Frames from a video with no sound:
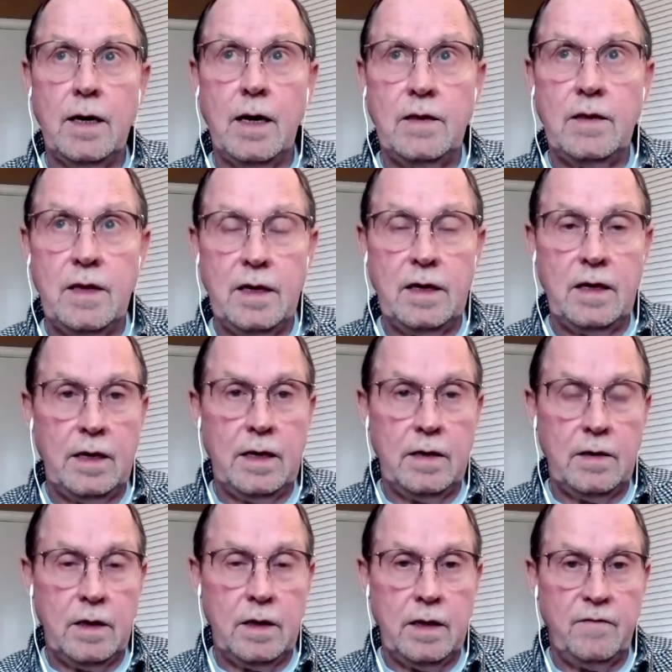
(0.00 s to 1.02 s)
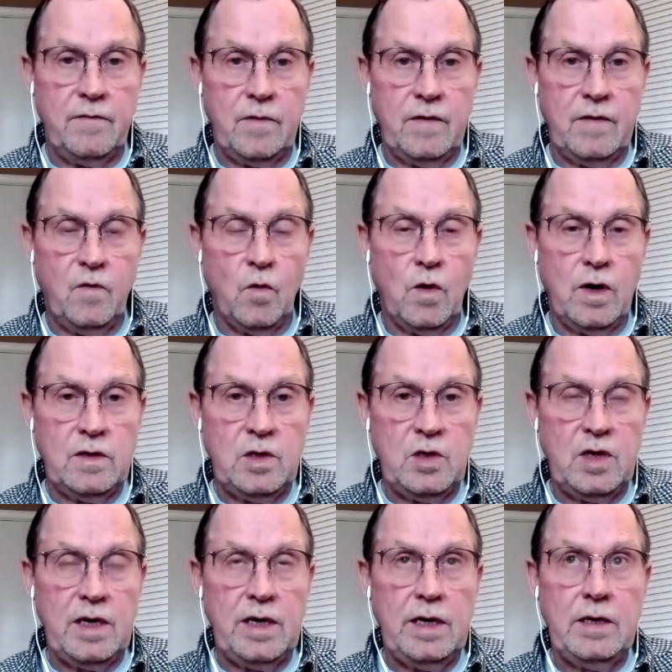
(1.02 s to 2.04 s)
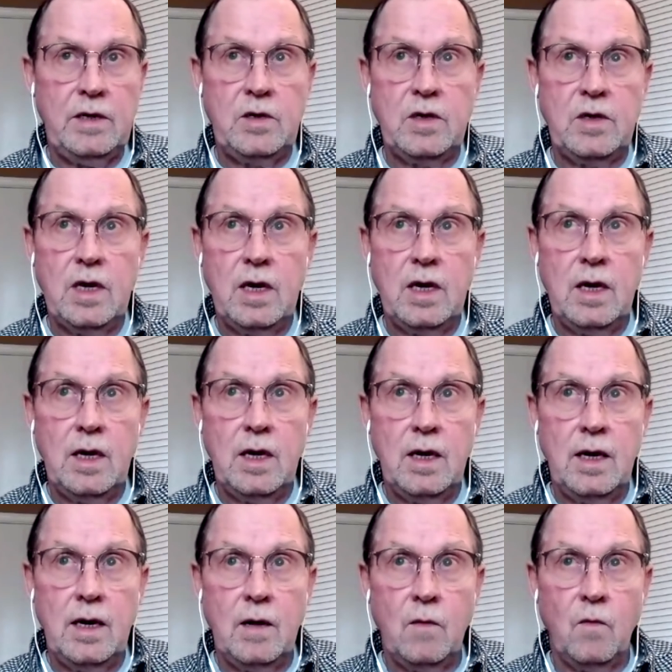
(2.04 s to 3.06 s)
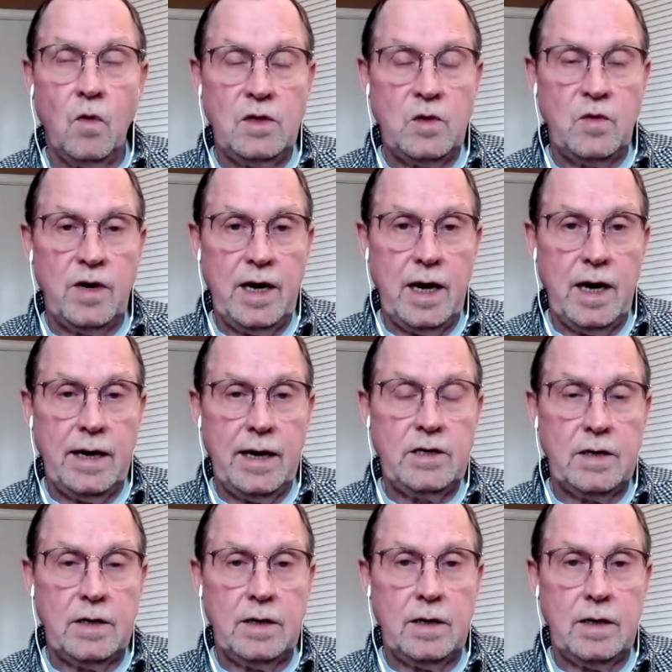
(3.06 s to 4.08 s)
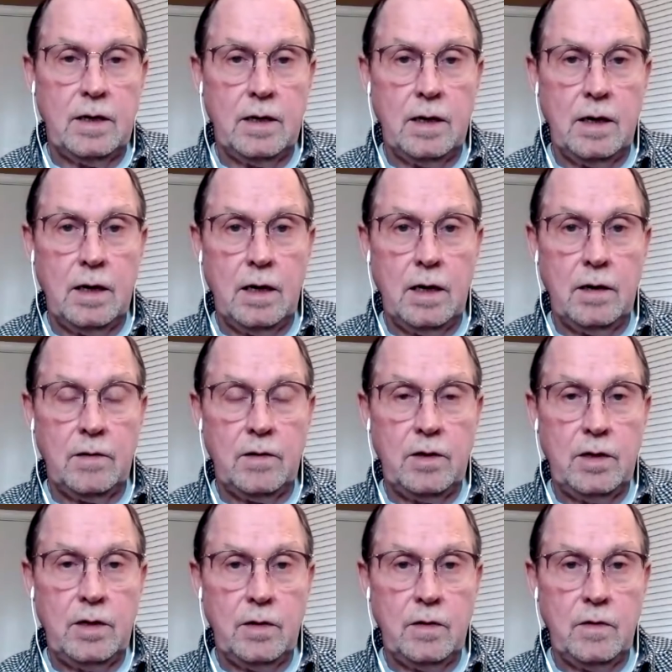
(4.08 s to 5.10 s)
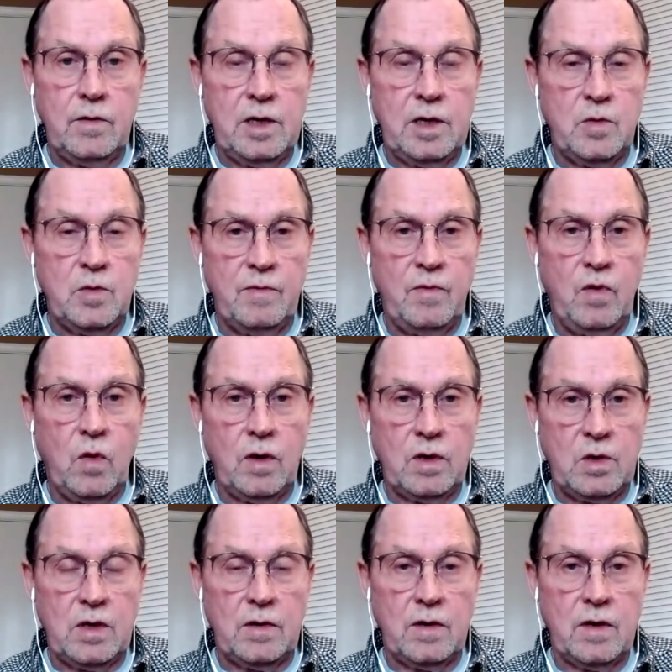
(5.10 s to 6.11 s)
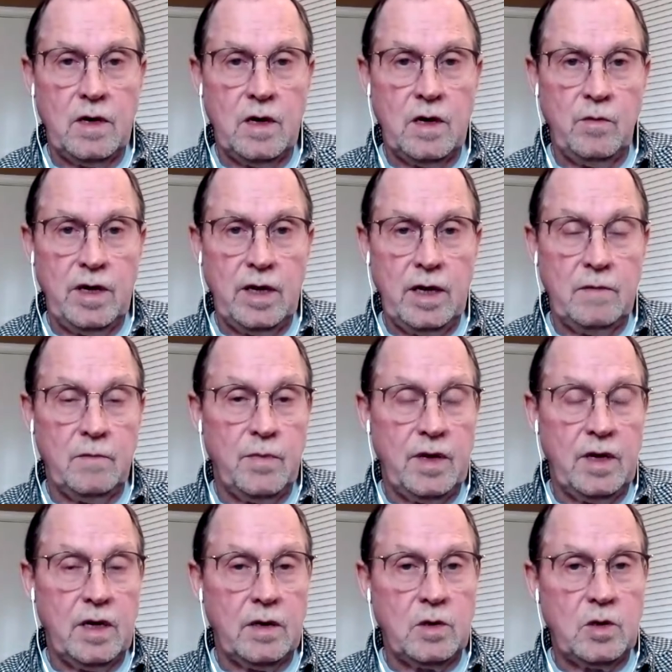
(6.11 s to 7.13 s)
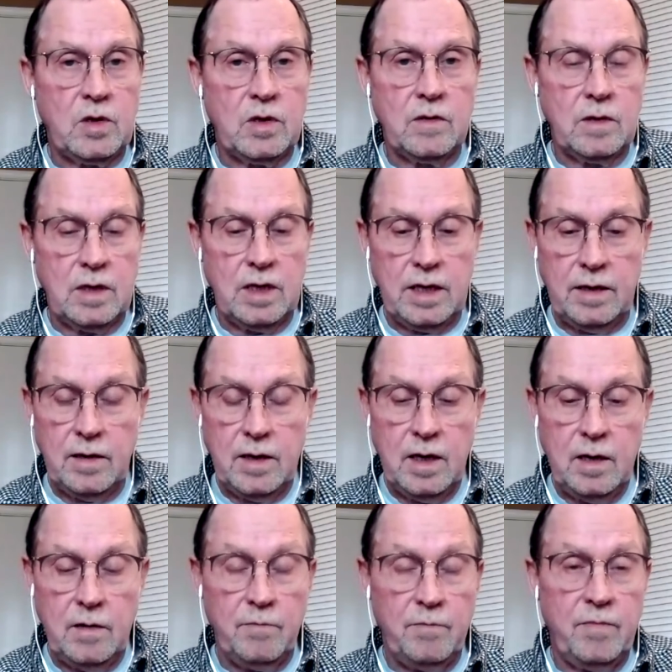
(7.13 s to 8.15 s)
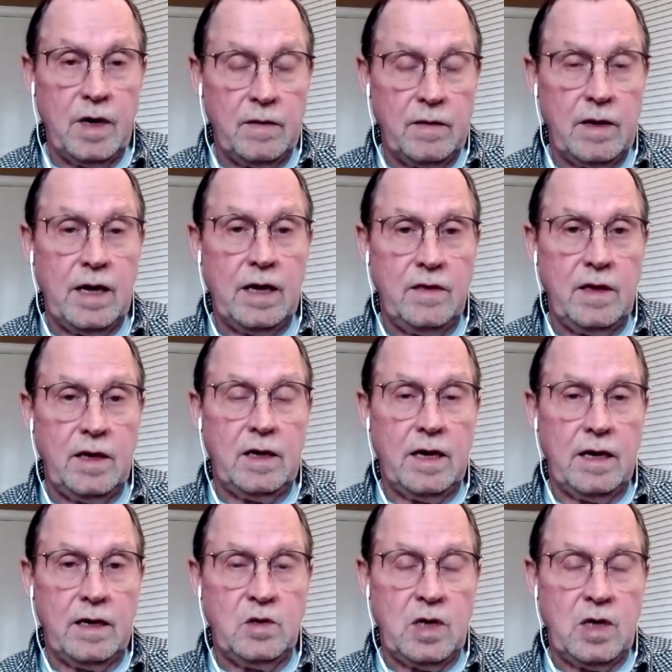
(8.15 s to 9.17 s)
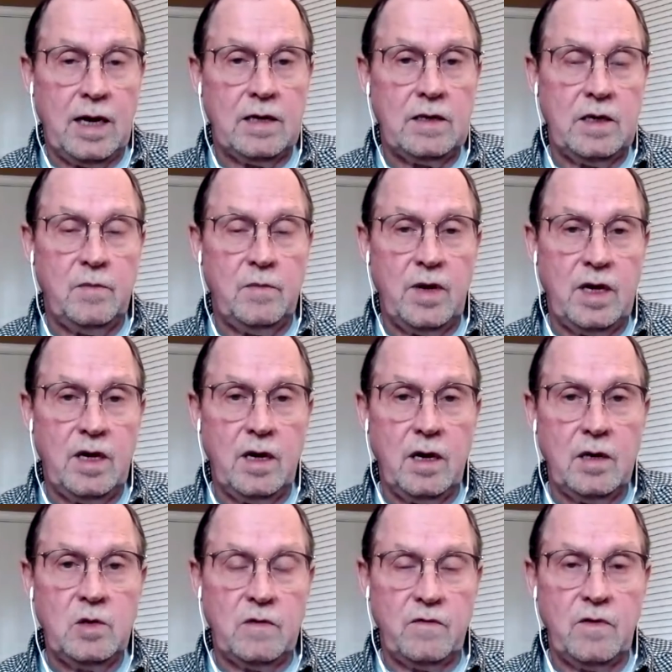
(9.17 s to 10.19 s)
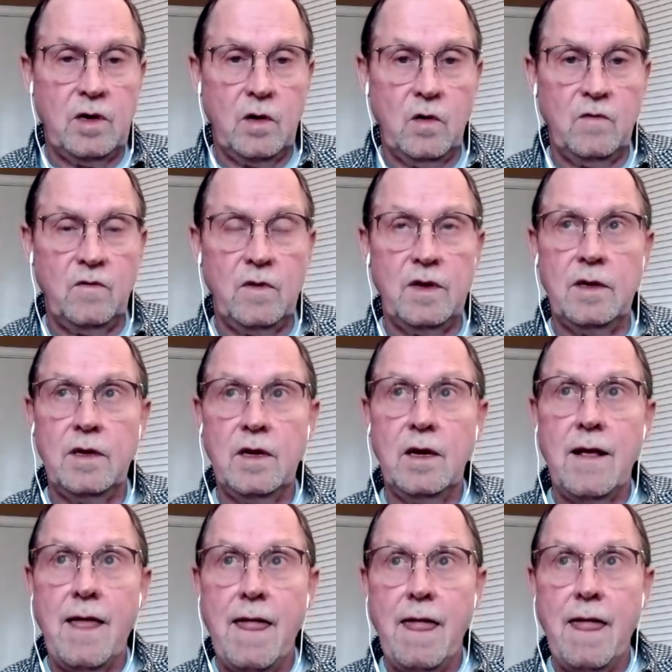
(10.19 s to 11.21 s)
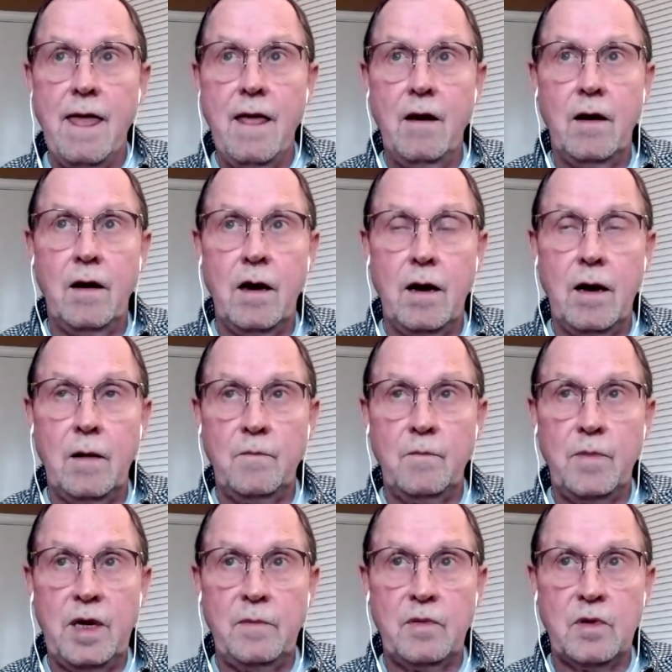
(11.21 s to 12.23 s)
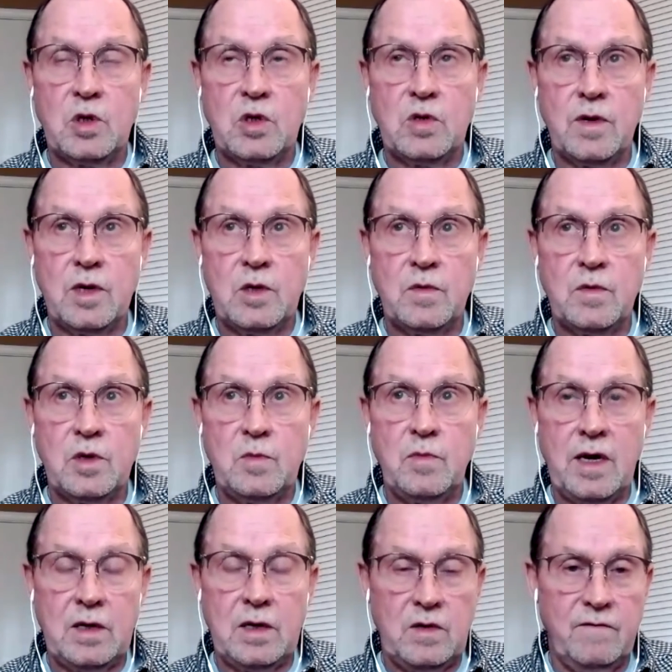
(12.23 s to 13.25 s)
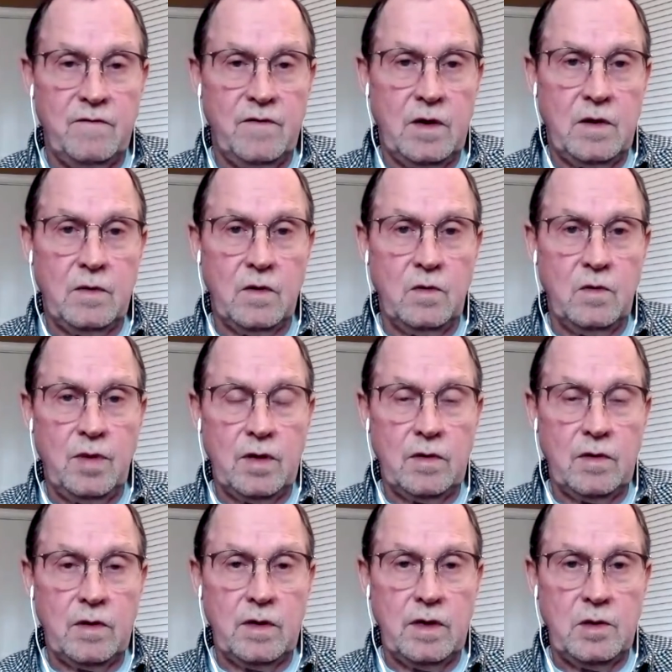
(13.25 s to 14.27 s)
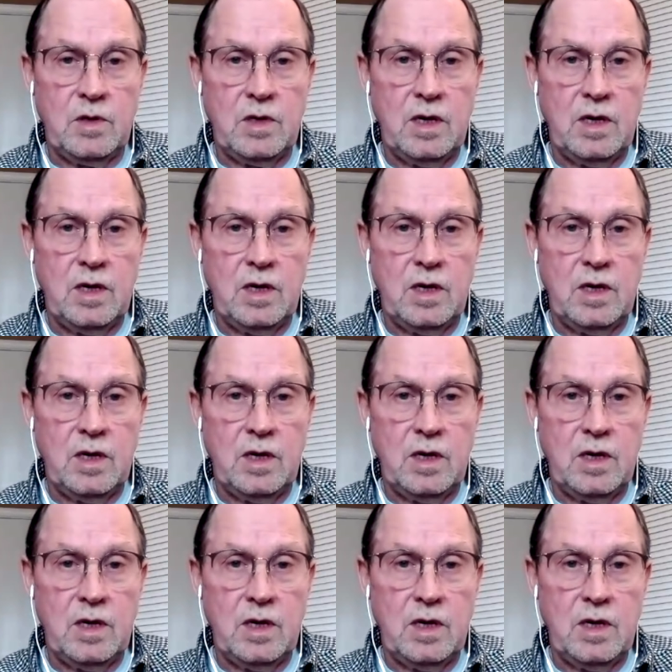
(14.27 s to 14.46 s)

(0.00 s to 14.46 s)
I think if one sees one's reaction to these reports that are coming in, because certainly I think exactly because of COVID, people's stress response and vulnerabilities